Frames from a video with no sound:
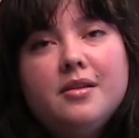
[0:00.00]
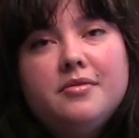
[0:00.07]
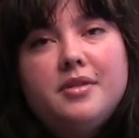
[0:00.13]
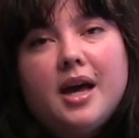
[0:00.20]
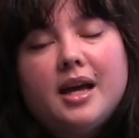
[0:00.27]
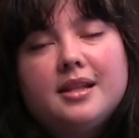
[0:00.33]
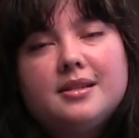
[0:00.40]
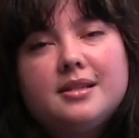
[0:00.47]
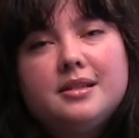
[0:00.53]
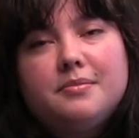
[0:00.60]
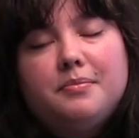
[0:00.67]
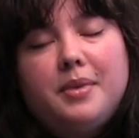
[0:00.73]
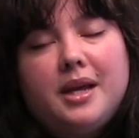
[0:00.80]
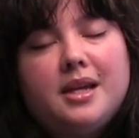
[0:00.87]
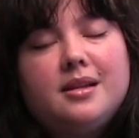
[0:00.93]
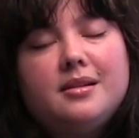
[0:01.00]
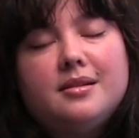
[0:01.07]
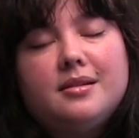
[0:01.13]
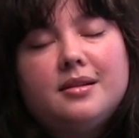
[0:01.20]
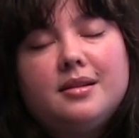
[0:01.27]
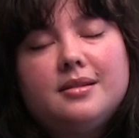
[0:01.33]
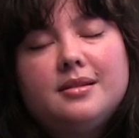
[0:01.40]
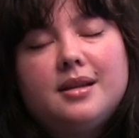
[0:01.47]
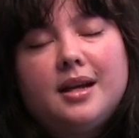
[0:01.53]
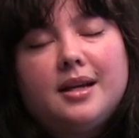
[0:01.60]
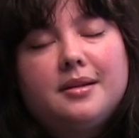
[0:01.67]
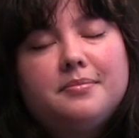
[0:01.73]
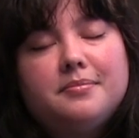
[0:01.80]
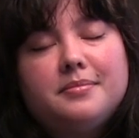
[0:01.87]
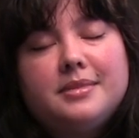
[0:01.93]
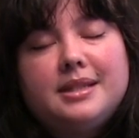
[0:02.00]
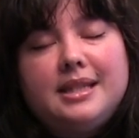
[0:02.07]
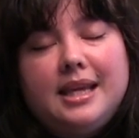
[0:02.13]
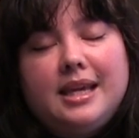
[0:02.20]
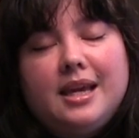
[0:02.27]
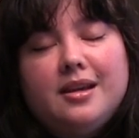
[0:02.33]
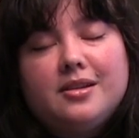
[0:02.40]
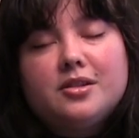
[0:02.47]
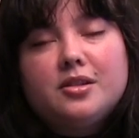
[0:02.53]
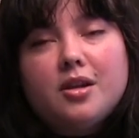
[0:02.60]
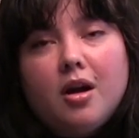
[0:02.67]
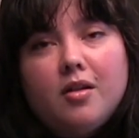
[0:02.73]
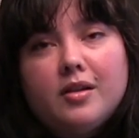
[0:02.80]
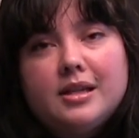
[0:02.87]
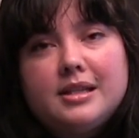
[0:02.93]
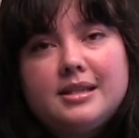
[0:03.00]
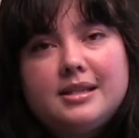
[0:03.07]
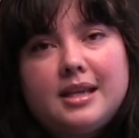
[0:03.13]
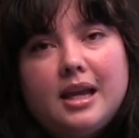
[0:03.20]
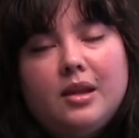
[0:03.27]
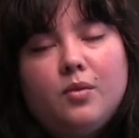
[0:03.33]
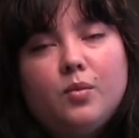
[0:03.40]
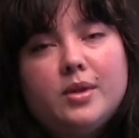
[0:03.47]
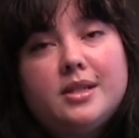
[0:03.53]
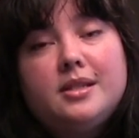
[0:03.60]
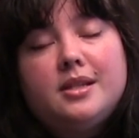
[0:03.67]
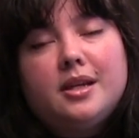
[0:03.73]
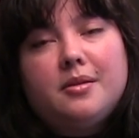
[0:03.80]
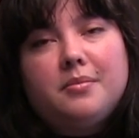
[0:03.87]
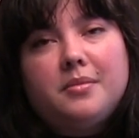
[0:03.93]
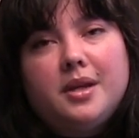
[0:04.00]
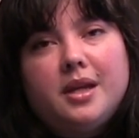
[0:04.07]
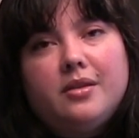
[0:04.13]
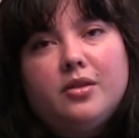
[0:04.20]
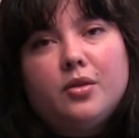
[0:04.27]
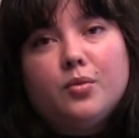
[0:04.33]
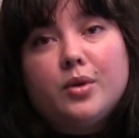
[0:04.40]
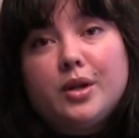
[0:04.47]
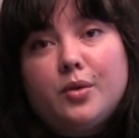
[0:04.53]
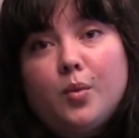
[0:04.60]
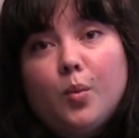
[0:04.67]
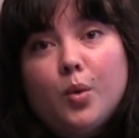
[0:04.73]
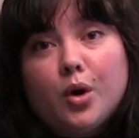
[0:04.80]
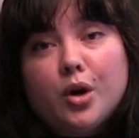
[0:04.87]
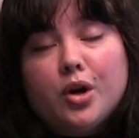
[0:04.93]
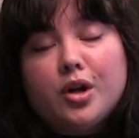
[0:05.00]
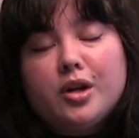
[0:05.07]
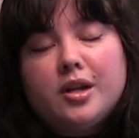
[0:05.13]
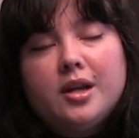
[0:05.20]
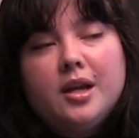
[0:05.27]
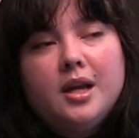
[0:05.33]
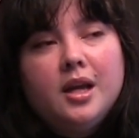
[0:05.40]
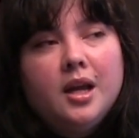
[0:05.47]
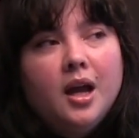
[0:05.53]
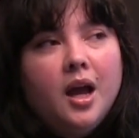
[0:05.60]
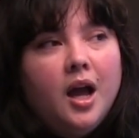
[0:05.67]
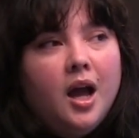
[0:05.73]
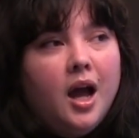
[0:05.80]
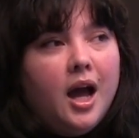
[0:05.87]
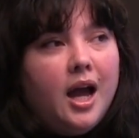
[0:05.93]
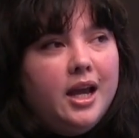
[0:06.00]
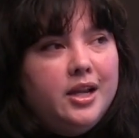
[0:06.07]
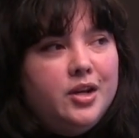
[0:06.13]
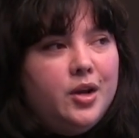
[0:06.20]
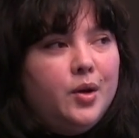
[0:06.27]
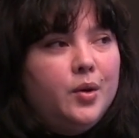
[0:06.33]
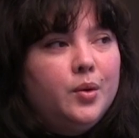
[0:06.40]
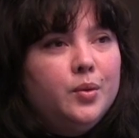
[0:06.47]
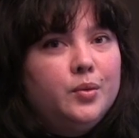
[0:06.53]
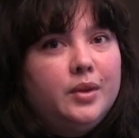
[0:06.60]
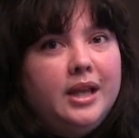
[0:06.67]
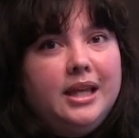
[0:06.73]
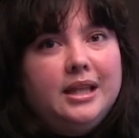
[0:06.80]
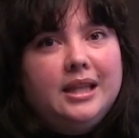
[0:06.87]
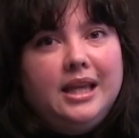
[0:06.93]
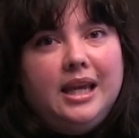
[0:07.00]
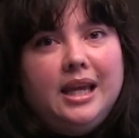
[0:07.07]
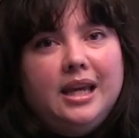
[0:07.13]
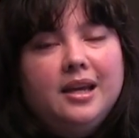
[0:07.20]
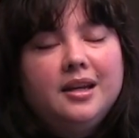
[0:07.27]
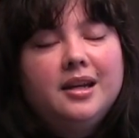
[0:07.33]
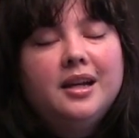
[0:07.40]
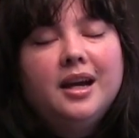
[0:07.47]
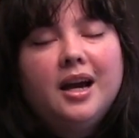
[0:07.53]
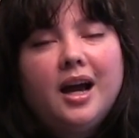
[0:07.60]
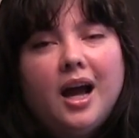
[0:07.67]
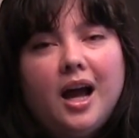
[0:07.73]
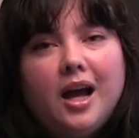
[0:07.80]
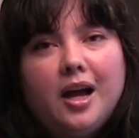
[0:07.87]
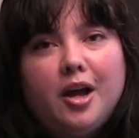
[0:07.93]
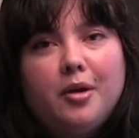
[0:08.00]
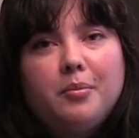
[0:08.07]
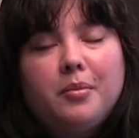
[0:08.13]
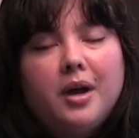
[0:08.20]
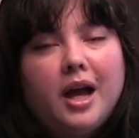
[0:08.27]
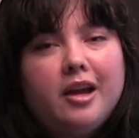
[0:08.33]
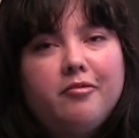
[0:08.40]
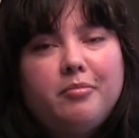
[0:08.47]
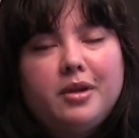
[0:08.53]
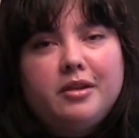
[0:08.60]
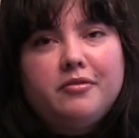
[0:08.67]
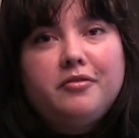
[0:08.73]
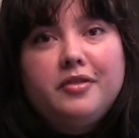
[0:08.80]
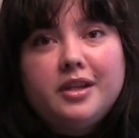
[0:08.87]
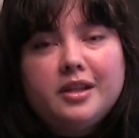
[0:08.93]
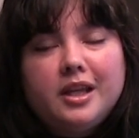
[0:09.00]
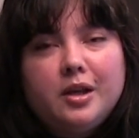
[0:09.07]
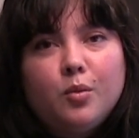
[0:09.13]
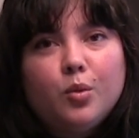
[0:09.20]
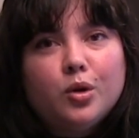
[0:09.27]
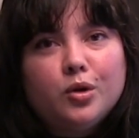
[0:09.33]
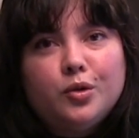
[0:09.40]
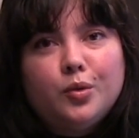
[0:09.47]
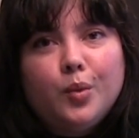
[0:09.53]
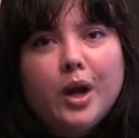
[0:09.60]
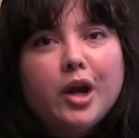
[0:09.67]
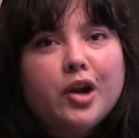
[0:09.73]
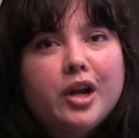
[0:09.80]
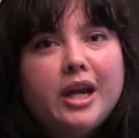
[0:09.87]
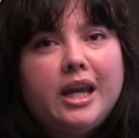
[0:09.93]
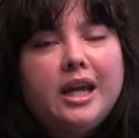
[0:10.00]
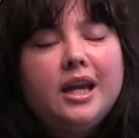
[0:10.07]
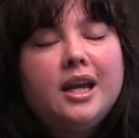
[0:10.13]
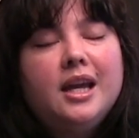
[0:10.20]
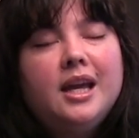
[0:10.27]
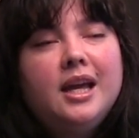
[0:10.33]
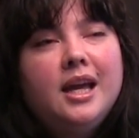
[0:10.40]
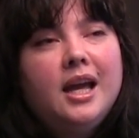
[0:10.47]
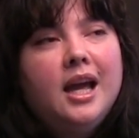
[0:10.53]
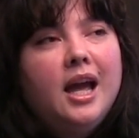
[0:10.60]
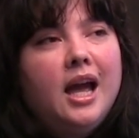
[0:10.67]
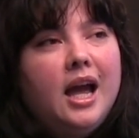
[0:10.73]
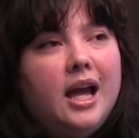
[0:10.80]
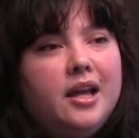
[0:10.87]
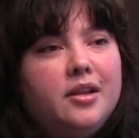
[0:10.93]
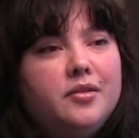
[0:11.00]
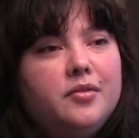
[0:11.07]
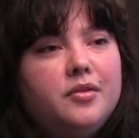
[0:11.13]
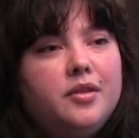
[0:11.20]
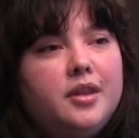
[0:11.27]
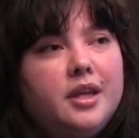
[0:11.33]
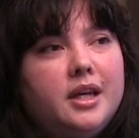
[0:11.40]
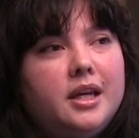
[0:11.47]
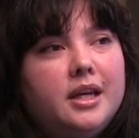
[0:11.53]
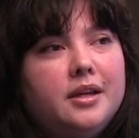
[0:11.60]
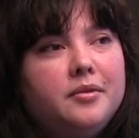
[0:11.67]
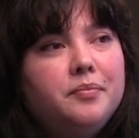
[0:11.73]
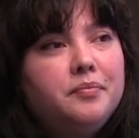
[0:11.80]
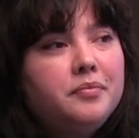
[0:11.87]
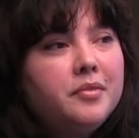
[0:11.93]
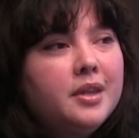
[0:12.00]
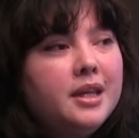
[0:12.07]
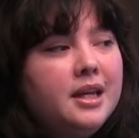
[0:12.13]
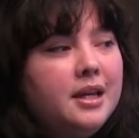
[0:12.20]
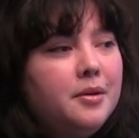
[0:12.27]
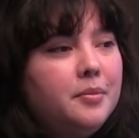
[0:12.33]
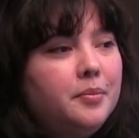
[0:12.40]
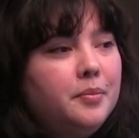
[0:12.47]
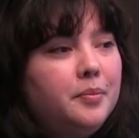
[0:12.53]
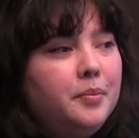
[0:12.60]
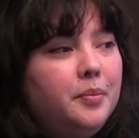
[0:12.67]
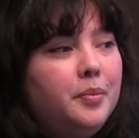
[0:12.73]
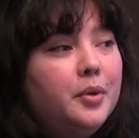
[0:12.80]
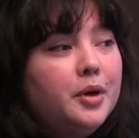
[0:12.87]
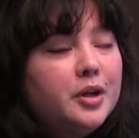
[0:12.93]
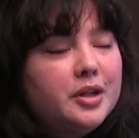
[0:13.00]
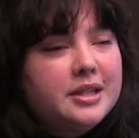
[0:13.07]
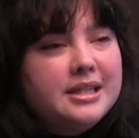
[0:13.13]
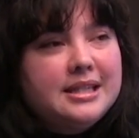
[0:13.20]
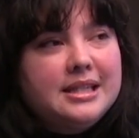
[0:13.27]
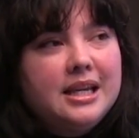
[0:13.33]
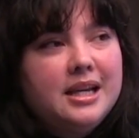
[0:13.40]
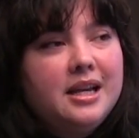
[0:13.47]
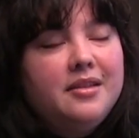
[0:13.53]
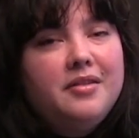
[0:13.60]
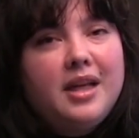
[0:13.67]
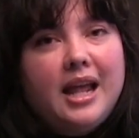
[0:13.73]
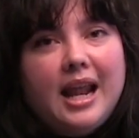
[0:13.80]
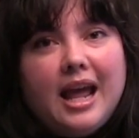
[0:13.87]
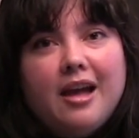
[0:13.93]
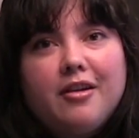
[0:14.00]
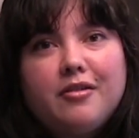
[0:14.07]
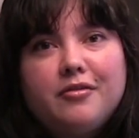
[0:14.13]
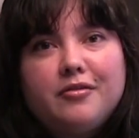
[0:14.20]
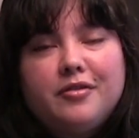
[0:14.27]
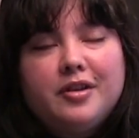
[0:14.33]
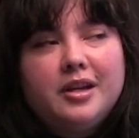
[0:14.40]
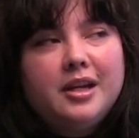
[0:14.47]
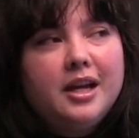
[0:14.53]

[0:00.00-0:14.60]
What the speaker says: that's been seeking solace and wisdom in the written word. I know lately I've been feeling world weary, and the books that have,